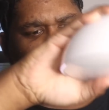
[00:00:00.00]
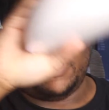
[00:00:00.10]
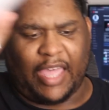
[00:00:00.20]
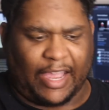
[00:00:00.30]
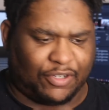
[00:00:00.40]

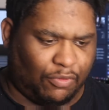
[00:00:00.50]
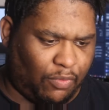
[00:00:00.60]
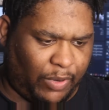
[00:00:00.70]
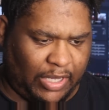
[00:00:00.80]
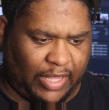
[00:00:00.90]
the actual
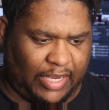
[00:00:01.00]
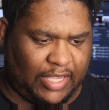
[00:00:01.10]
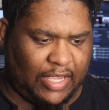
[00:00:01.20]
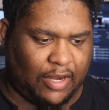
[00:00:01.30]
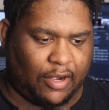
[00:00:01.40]
ring light
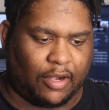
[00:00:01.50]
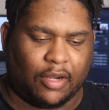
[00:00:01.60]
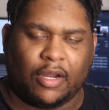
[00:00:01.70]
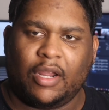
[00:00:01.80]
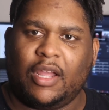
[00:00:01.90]
here.
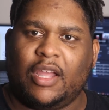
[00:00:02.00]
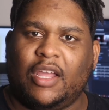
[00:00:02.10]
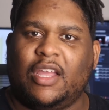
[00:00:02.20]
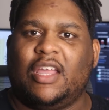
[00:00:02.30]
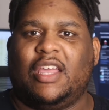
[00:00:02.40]

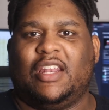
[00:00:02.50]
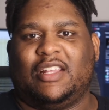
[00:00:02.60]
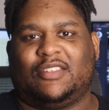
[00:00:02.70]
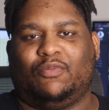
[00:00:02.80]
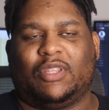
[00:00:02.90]
And
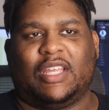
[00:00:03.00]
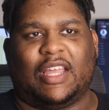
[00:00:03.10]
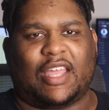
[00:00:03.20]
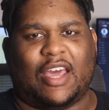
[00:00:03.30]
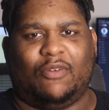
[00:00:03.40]
it's one thing
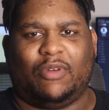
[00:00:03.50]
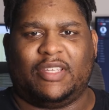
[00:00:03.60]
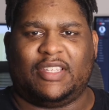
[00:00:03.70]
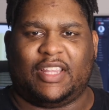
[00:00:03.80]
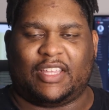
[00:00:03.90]
I kind of want
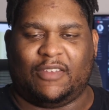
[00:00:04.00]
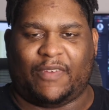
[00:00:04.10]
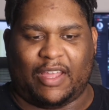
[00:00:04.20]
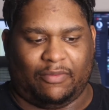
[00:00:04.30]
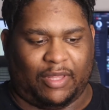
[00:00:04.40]
to see, like if
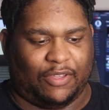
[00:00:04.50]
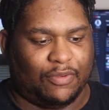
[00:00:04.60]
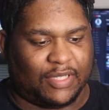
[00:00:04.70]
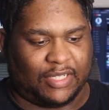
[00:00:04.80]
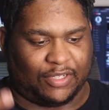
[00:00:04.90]
I like
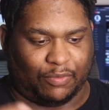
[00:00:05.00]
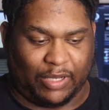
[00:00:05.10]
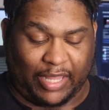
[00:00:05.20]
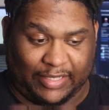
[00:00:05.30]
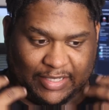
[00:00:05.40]
using this
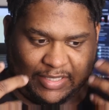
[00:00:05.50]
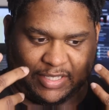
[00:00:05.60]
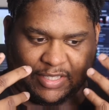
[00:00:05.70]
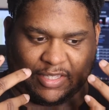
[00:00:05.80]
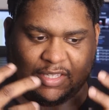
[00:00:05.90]
ring light, things
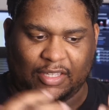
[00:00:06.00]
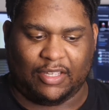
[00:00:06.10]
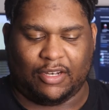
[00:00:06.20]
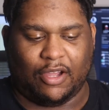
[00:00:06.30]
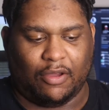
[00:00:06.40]
that,
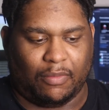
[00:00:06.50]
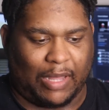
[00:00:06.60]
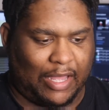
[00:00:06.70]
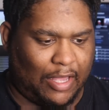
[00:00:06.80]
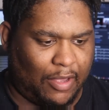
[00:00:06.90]

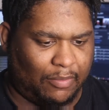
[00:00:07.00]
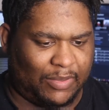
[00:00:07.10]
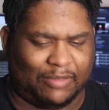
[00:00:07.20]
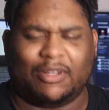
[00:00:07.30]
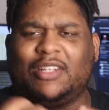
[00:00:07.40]
I
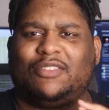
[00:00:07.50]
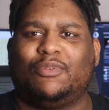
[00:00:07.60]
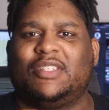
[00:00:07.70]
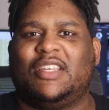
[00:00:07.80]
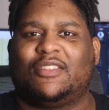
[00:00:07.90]
just
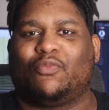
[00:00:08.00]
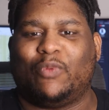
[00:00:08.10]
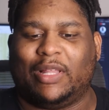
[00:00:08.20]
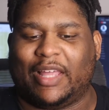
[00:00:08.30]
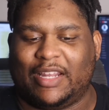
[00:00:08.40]
want to see if the
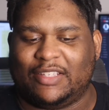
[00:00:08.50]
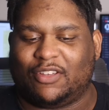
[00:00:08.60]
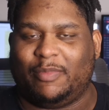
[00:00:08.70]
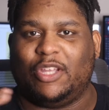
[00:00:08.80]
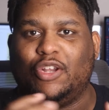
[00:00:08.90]
ring light is
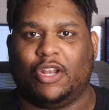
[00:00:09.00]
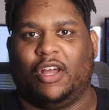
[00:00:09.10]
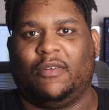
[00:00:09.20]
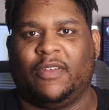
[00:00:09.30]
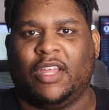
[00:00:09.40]
going to be good
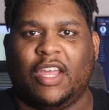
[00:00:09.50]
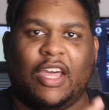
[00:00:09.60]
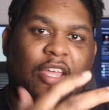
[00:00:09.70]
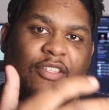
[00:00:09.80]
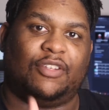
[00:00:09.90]
enough
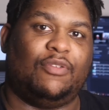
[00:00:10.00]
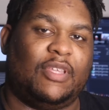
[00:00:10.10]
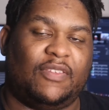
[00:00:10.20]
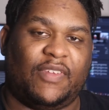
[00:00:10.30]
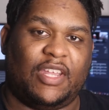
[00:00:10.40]
to do
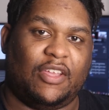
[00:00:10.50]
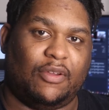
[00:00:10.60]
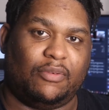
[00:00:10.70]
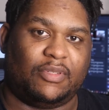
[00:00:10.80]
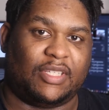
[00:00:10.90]
these
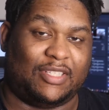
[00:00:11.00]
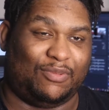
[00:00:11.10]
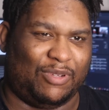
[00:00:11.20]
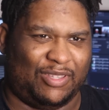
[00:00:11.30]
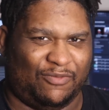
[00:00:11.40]
videos. It's
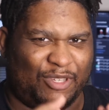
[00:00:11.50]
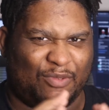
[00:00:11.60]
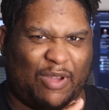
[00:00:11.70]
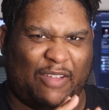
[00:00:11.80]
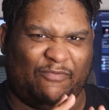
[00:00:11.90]
one reason
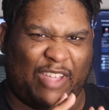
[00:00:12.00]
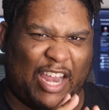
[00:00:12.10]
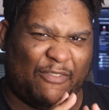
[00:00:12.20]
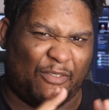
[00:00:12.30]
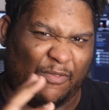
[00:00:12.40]
why I
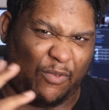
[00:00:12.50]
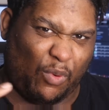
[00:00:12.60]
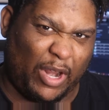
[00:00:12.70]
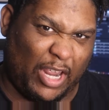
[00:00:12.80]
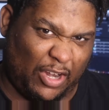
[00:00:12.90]
kind of
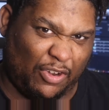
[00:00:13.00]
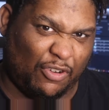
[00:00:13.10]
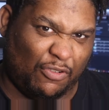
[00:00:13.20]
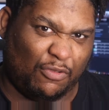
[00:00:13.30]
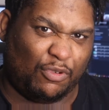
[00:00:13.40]
avoided
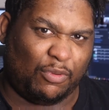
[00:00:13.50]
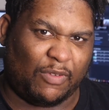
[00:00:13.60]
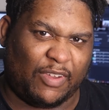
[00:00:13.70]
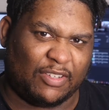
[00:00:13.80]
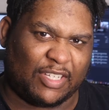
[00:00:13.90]

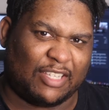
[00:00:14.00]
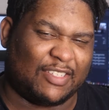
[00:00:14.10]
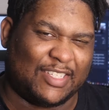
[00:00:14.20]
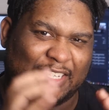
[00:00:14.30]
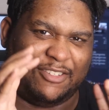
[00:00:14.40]
doing videos like this,
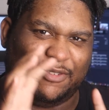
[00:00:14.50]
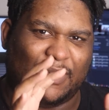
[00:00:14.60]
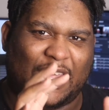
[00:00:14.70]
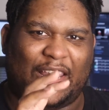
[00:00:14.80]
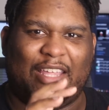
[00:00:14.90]
because I do
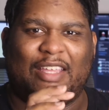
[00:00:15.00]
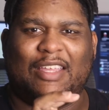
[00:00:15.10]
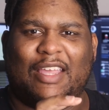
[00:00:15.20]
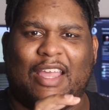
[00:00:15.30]
not like